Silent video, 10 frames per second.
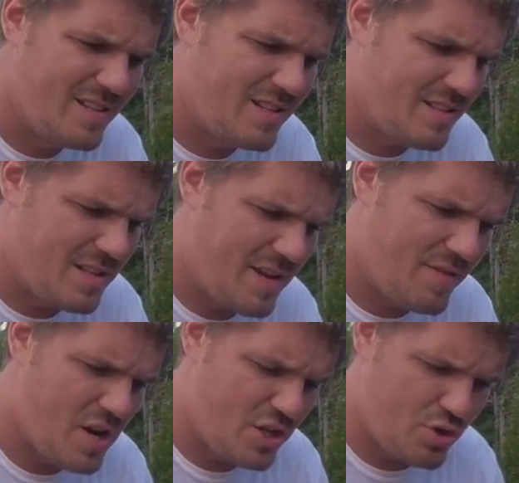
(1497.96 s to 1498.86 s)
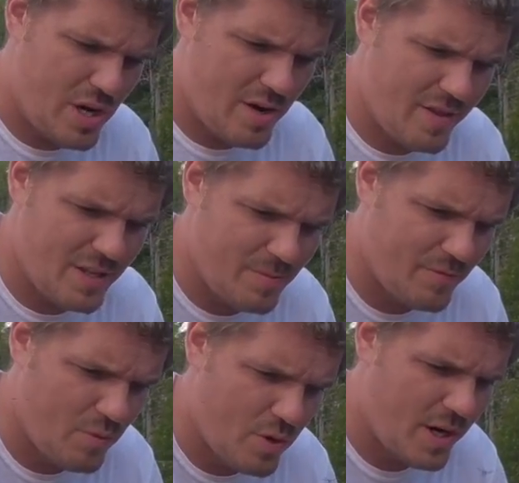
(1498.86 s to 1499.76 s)
I've caught trout on these
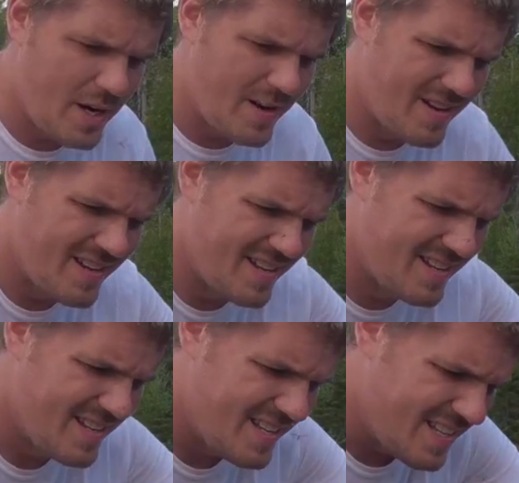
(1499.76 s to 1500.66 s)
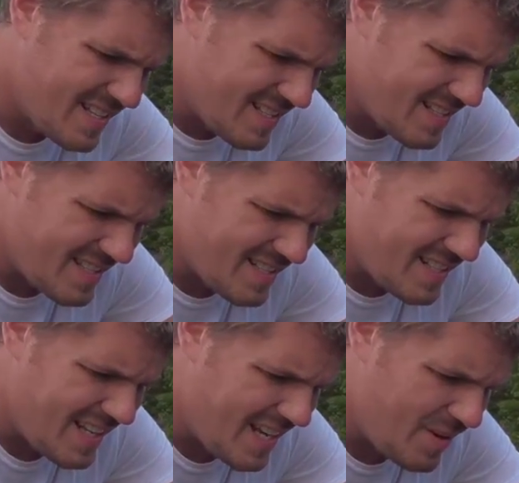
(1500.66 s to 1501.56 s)
before.
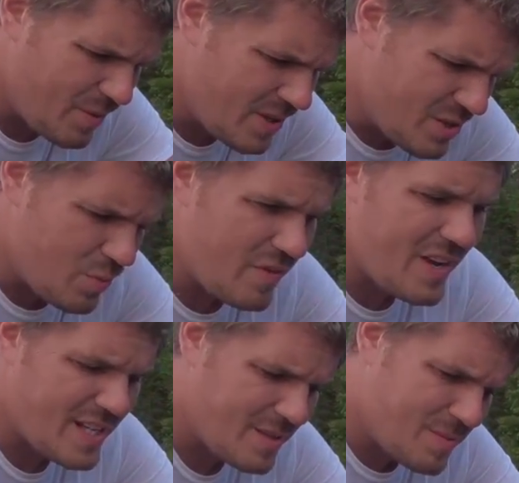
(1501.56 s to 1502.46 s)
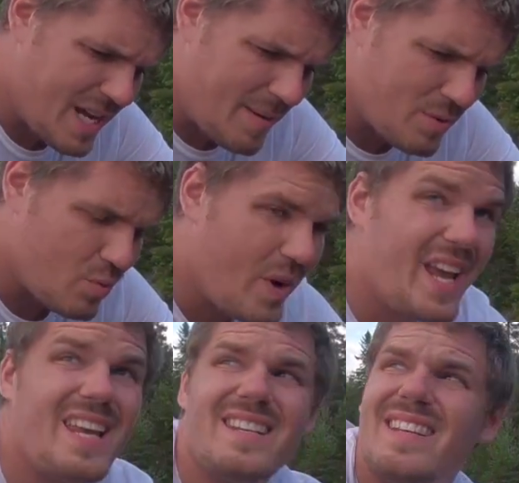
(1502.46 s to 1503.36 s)
And we've got some time to
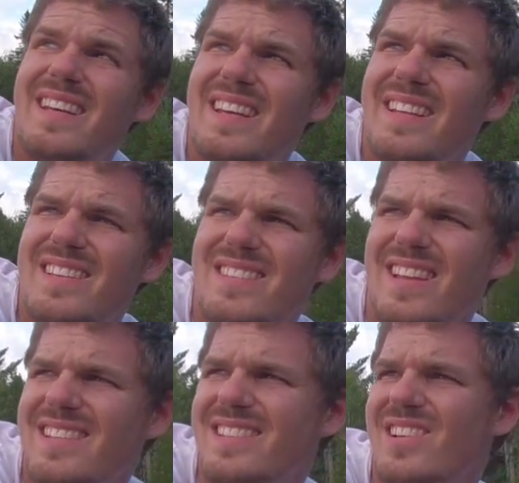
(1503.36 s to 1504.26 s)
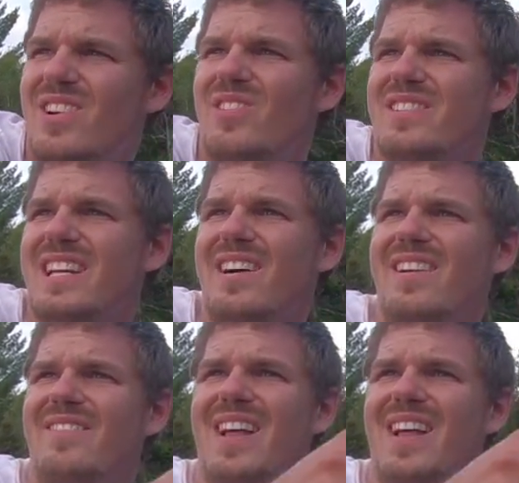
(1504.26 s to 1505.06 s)
wait. The sun's still going down.